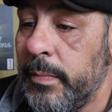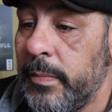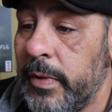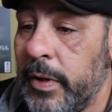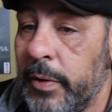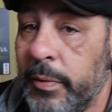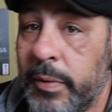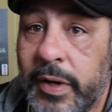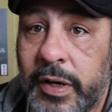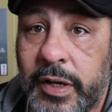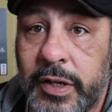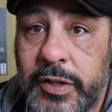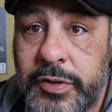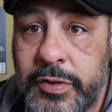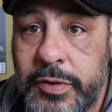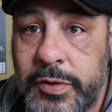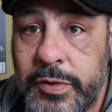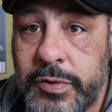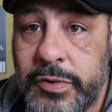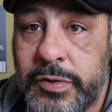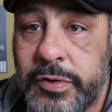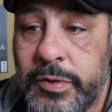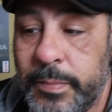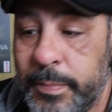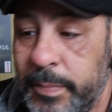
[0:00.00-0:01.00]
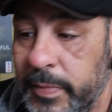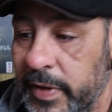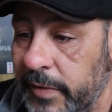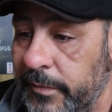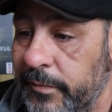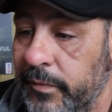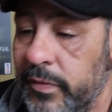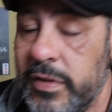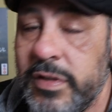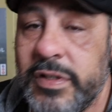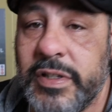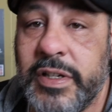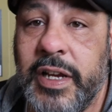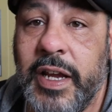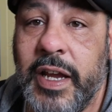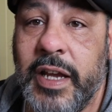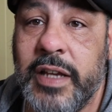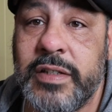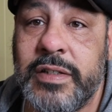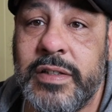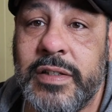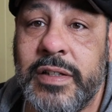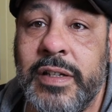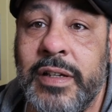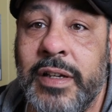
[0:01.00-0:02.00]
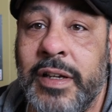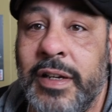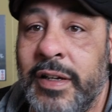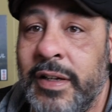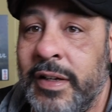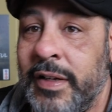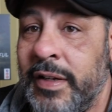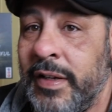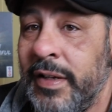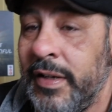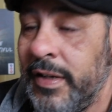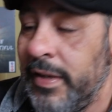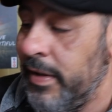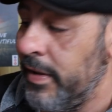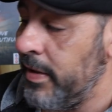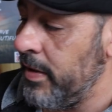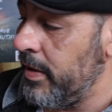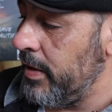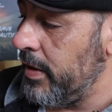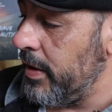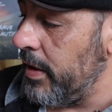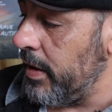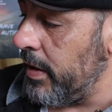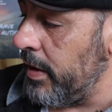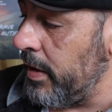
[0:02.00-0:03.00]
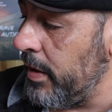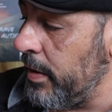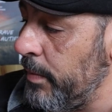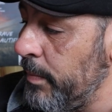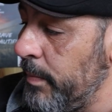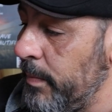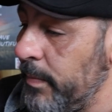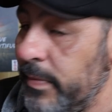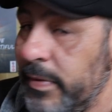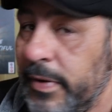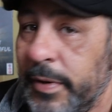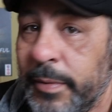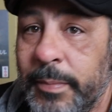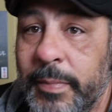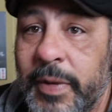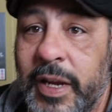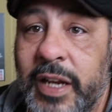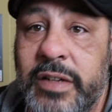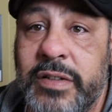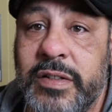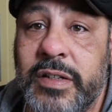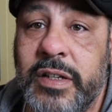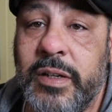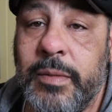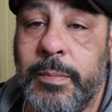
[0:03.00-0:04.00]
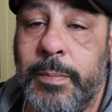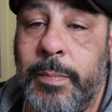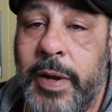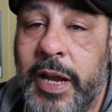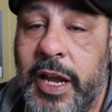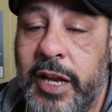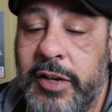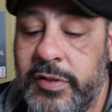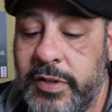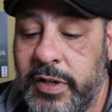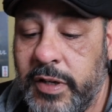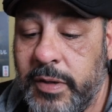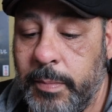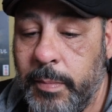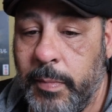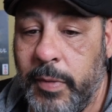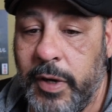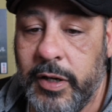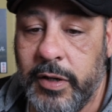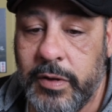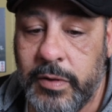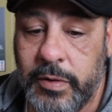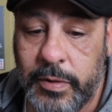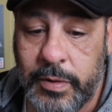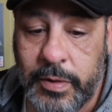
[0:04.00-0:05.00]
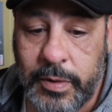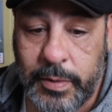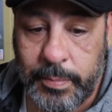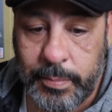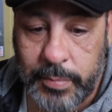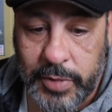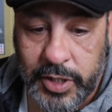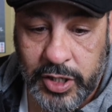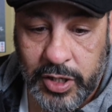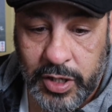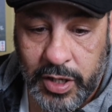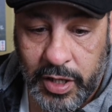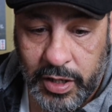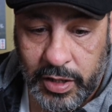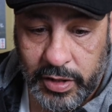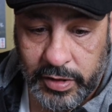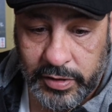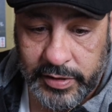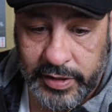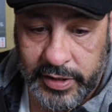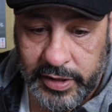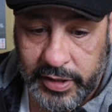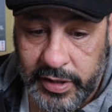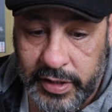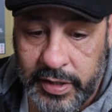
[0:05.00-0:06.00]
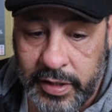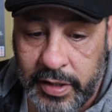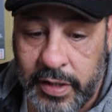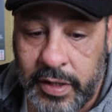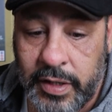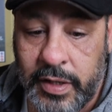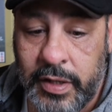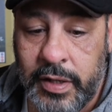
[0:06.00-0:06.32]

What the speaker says: want to introduce my first guest, the amazing Patrick Michael Moccaldi.